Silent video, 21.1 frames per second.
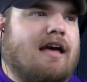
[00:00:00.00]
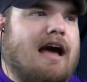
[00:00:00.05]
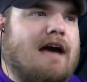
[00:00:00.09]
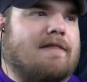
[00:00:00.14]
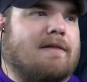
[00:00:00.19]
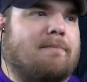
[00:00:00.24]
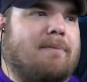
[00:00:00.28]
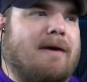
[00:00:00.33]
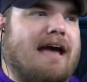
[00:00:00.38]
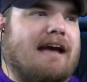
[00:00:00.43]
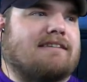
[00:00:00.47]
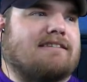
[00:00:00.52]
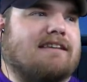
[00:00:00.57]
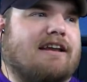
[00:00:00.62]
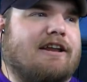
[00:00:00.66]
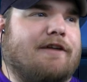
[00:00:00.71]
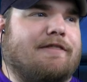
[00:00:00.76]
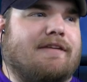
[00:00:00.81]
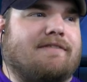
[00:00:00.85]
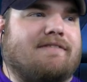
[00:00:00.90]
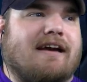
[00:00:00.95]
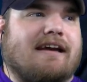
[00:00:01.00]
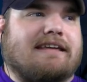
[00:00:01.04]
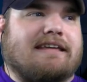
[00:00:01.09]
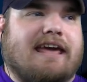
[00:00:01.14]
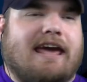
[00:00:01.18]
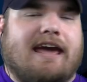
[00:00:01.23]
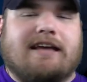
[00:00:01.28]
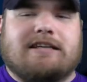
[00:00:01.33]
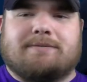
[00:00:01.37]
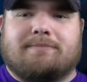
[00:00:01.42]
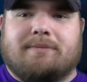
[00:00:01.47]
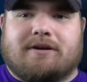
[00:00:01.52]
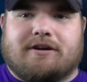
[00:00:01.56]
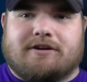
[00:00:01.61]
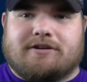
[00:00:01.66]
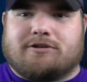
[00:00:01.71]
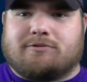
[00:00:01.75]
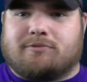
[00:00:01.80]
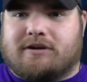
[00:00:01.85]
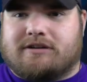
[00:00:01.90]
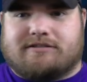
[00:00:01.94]
On the back side here, they've got cakes,
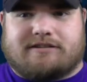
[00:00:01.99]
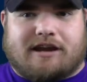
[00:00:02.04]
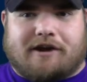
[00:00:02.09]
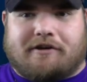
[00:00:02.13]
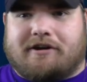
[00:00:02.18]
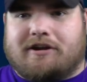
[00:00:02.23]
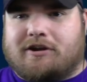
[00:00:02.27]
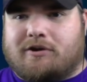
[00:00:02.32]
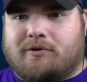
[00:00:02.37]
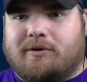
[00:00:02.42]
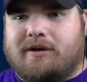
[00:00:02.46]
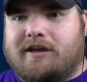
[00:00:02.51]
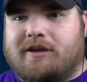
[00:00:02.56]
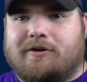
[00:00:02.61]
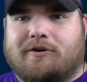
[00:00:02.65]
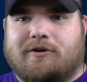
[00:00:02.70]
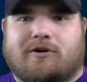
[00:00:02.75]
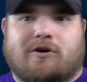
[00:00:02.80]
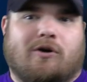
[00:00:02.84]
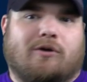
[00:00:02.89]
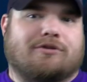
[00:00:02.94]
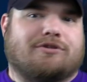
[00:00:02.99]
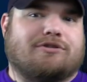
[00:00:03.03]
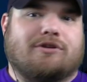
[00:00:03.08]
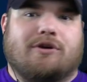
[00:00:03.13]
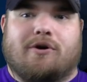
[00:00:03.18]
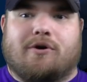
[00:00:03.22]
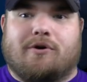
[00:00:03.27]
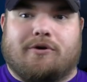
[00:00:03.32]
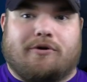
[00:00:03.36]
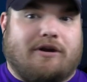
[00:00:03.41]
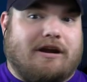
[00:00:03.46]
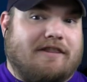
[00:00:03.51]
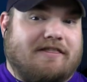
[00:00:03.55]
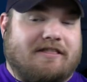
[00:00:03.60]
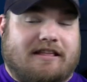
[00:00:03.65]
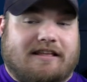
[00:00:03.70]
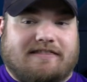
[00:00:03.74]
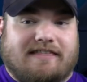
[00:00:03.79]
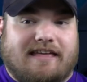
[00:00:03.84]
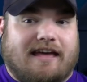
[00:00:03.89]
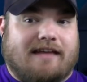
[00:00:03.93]
because what Dairy Queen or Cold Stone or anything
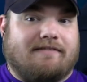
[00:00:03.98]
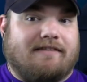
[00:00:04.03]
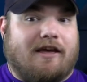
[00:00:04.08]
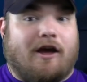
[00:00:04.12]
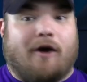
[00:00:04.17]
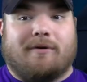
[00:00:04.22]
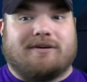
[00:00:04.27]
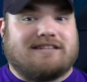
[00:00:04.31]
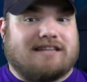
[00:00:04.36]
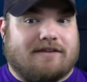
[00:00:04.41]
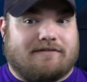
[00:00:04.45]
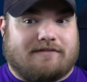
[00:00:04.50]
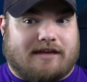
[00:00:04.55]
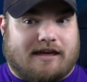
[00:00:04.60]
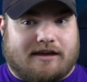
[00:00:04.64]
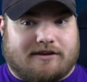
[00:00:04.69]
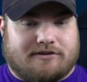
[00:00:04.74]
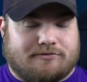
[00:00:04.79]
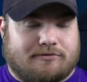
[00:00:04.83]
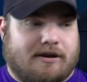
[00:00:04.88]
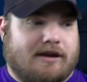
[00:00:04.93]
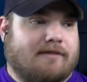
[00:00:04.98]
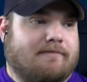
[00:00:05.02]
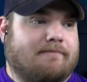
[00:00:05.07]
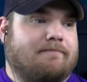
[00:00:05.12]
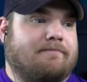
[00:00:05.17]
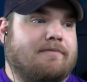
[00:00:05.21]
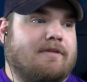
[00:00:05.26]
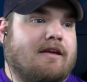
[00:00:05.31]
like that, they always have cakes, right?